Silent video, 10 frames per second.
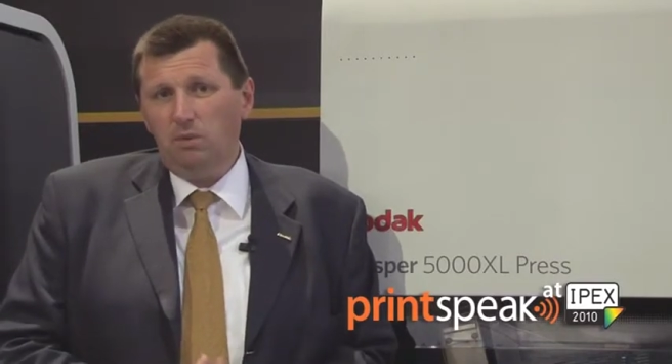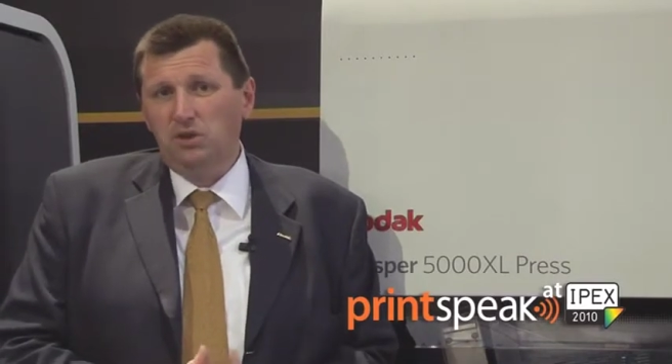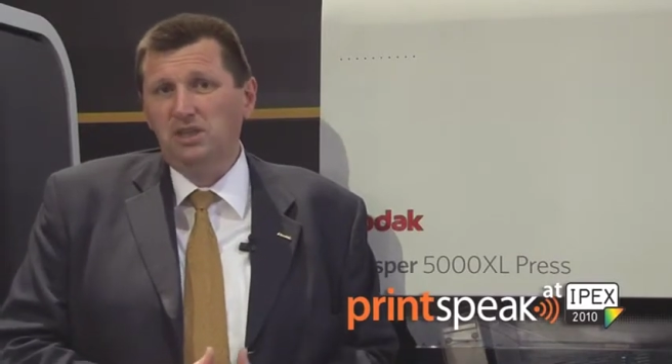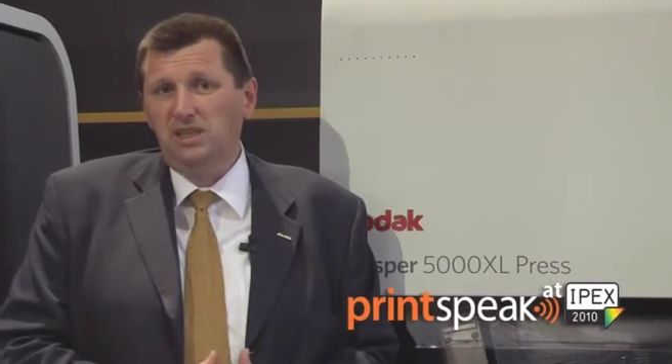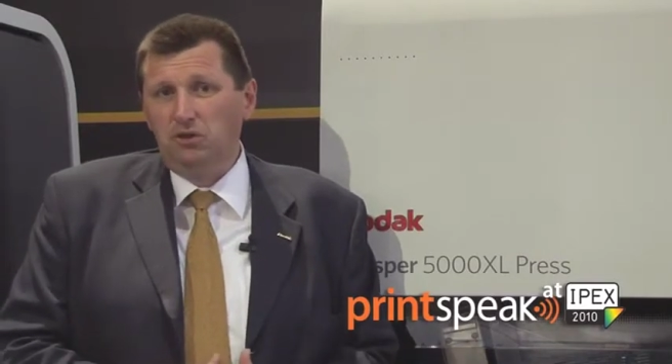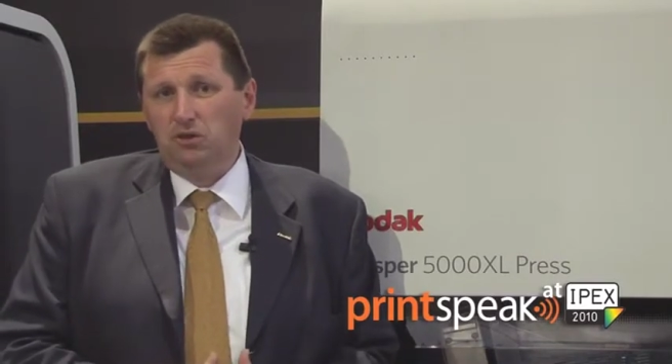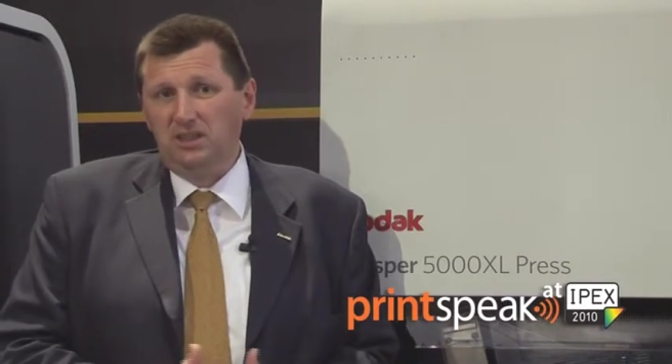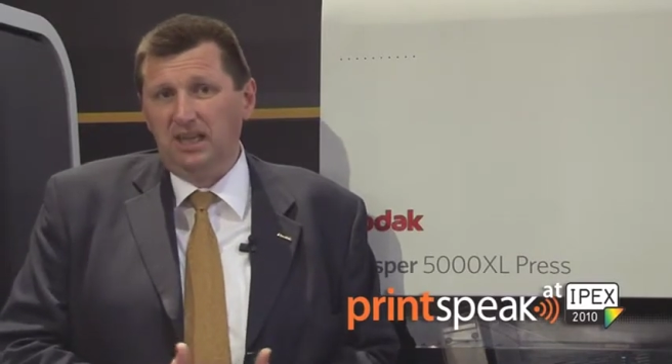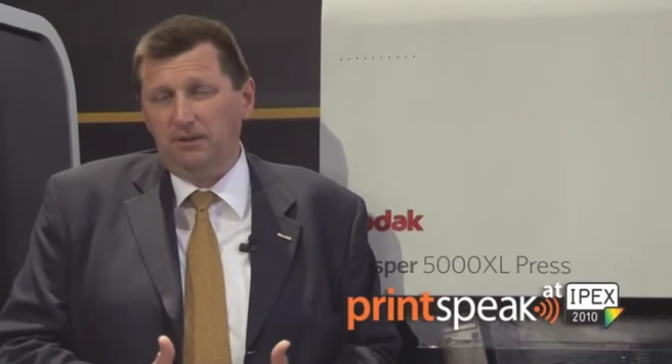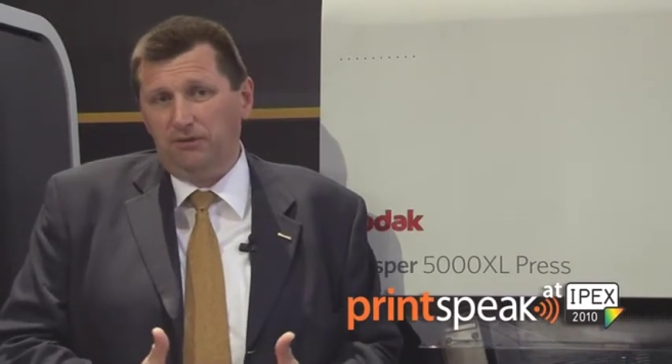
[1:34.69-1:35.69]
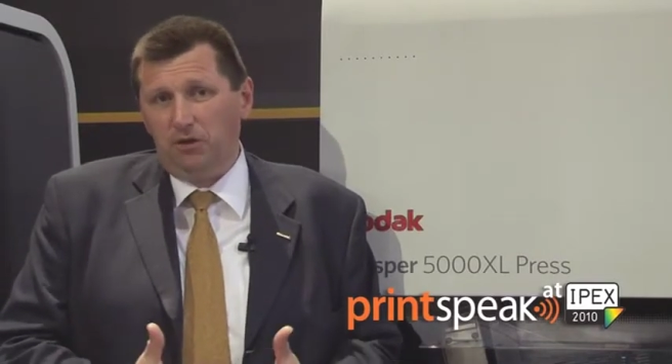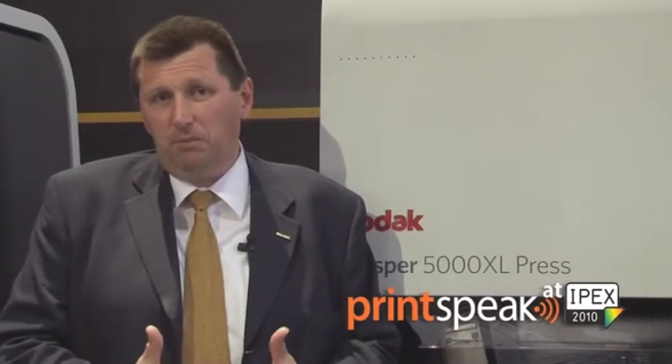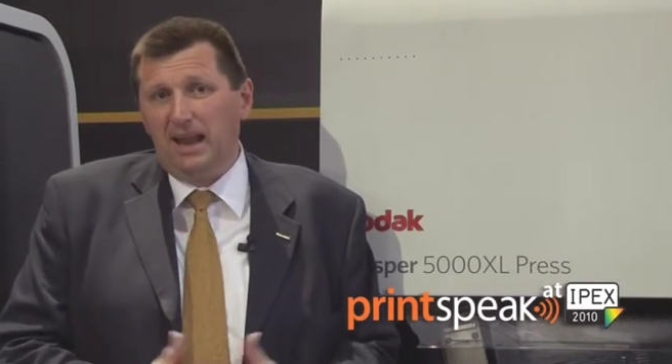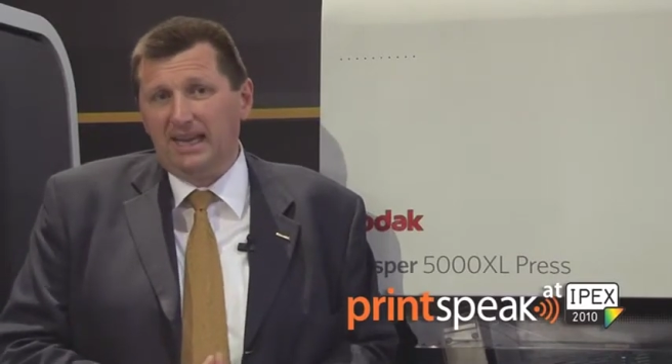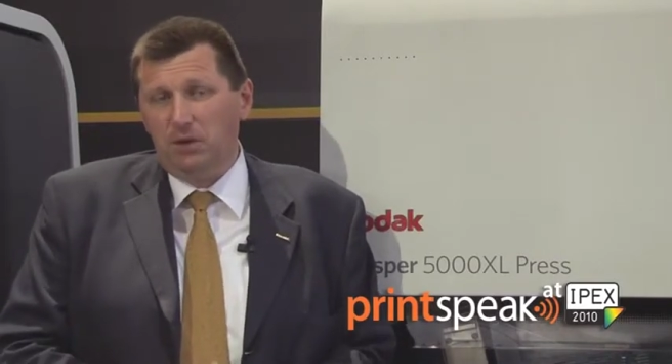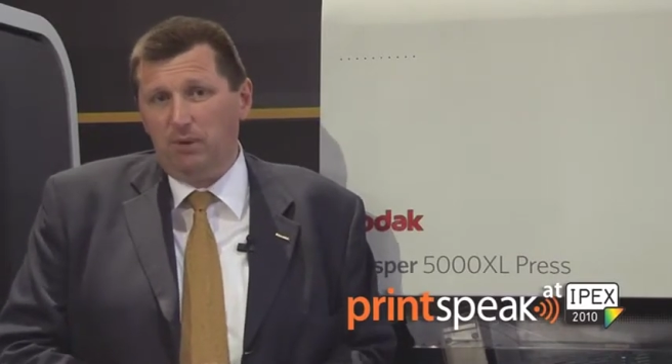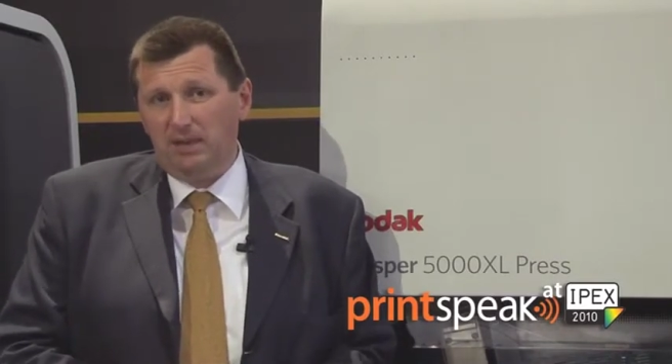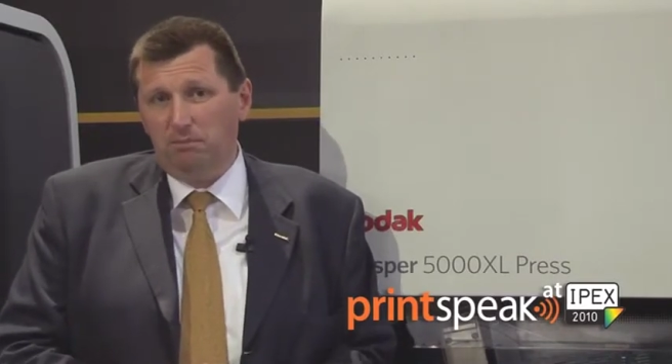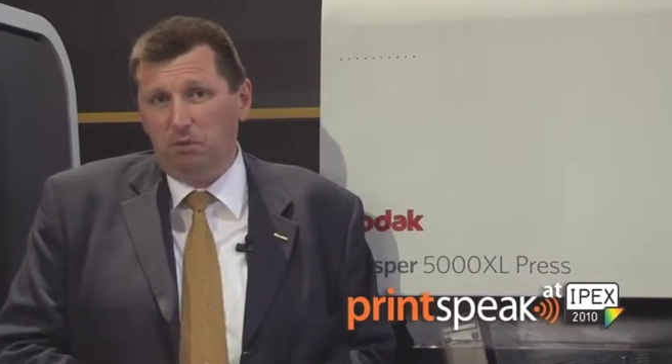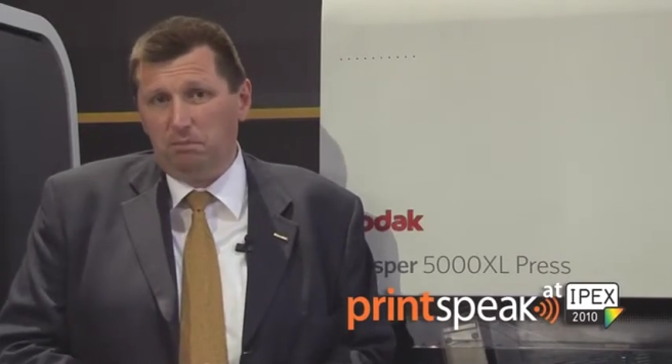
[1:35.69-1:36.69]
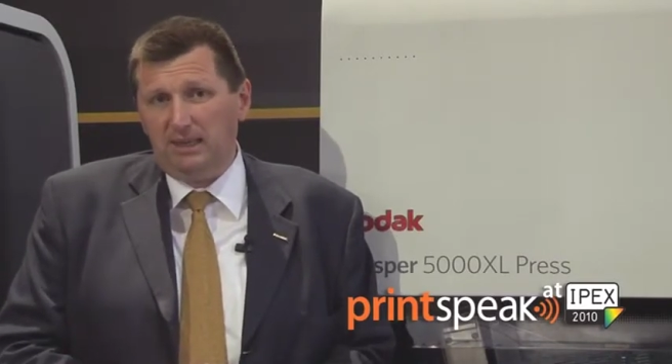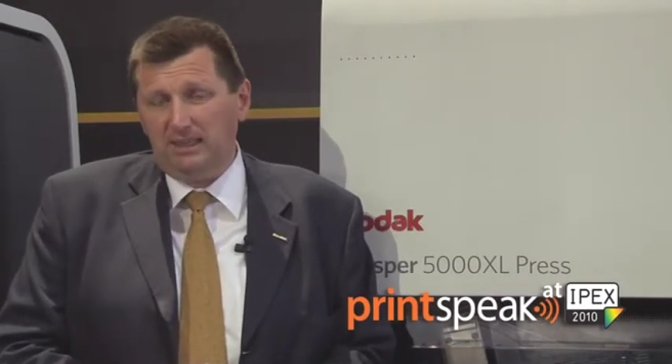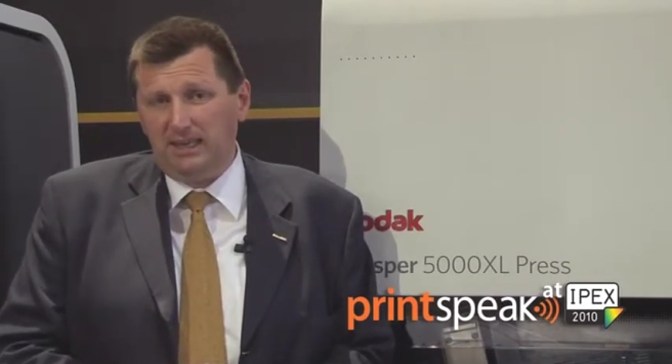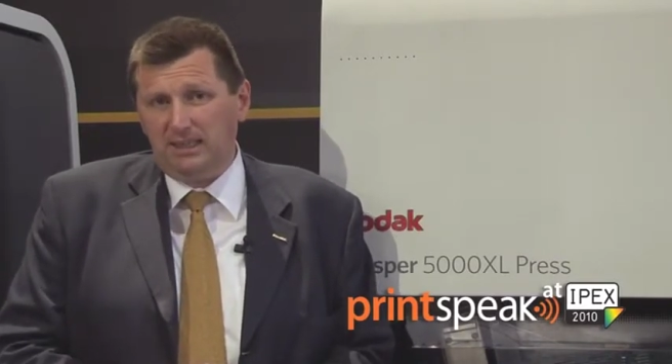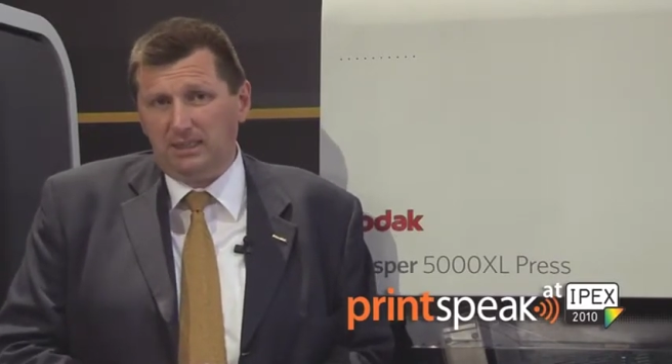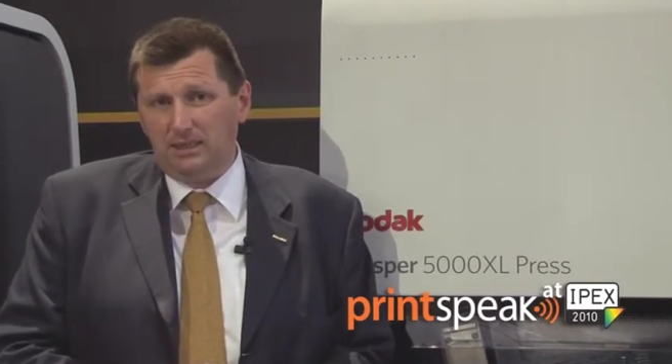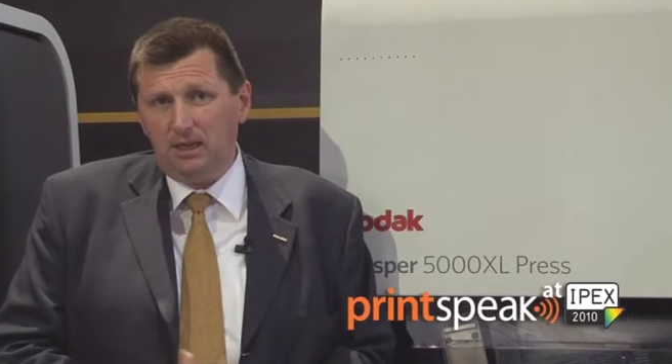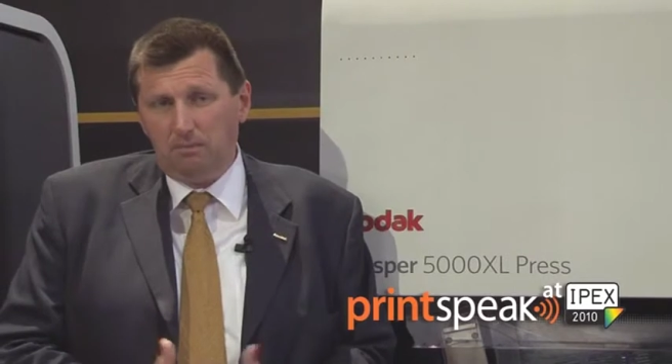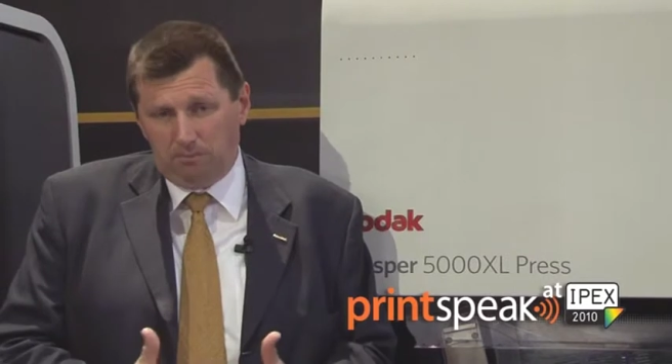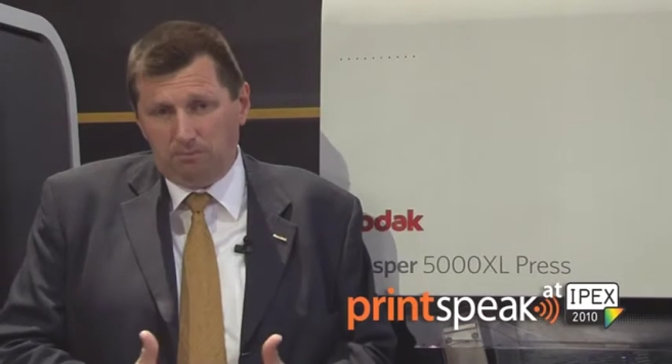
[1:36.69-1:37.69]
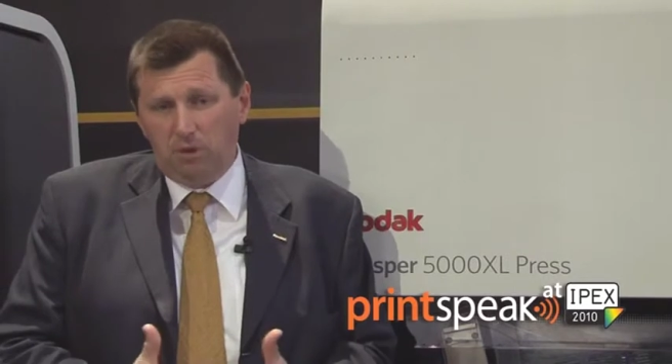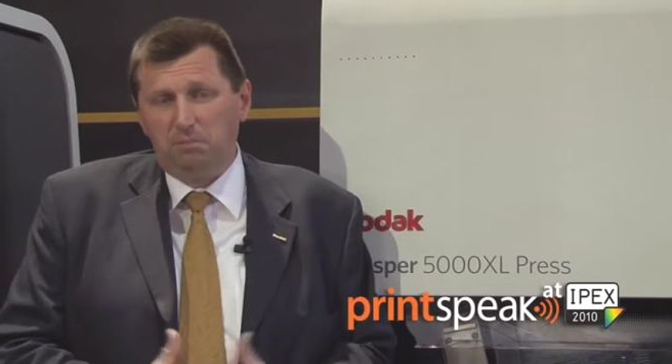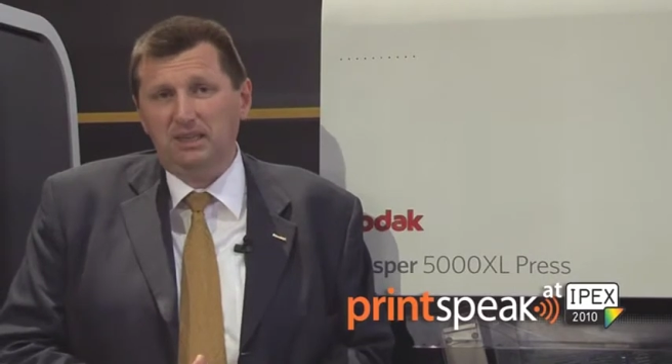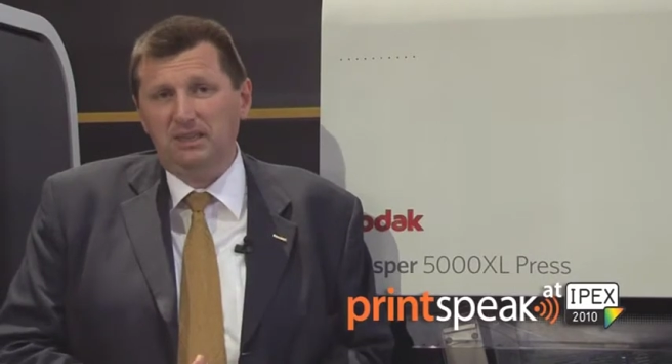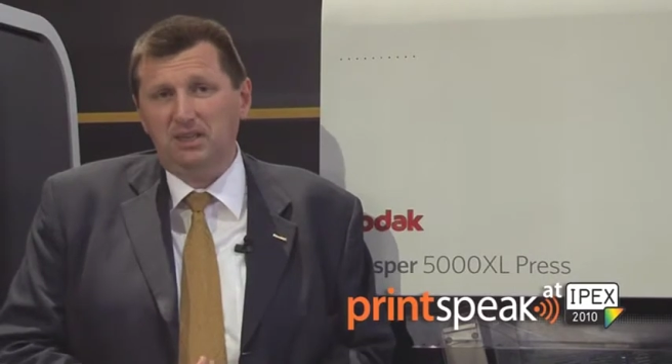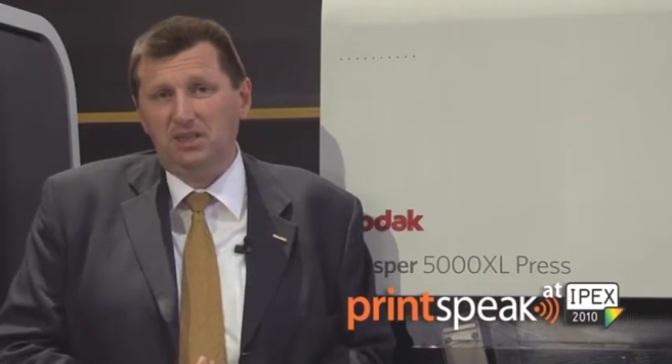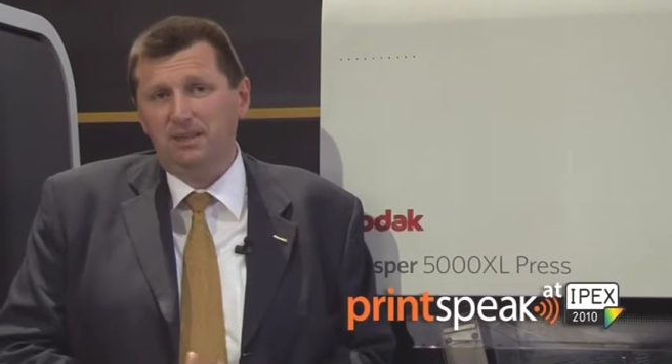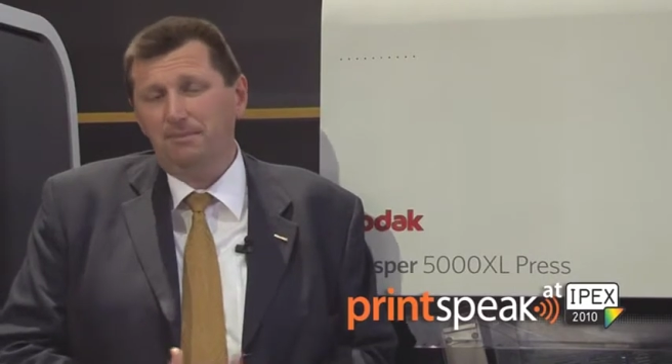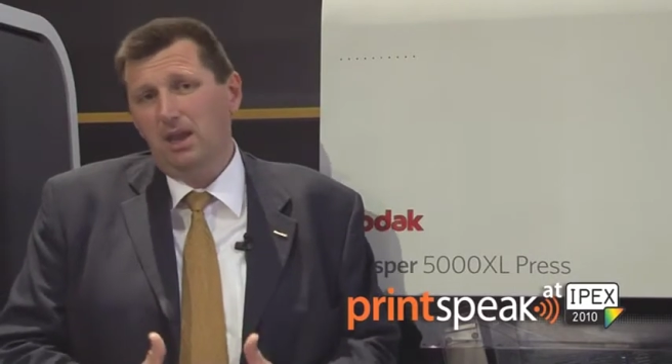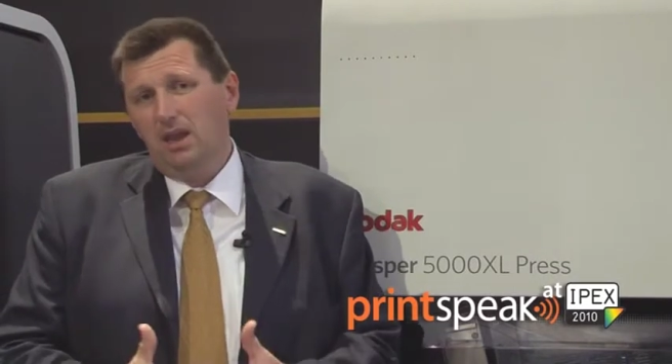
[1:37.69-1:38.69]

which is interesting for black and white book printers.